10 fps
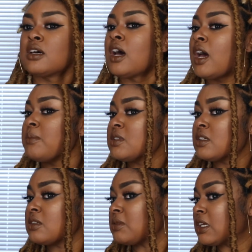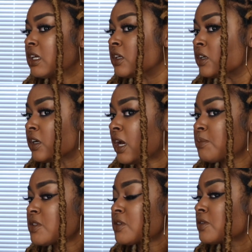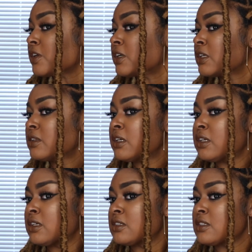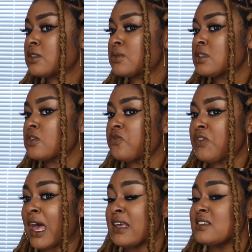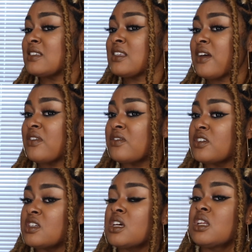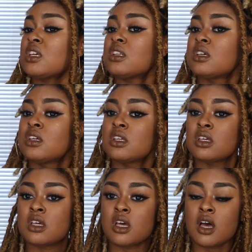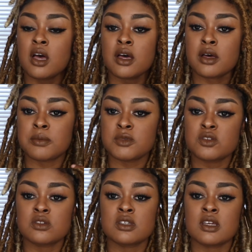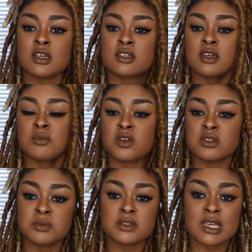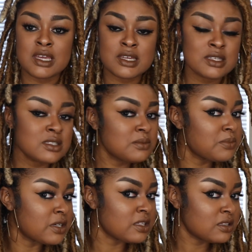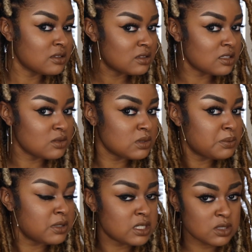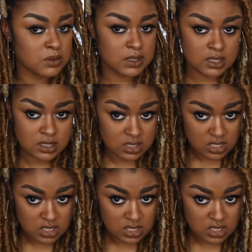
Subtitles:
I'm still a beginner. I'm still learning things. This was the fastest I've ever done it. Usually I take multiple days, but this was pretty quick.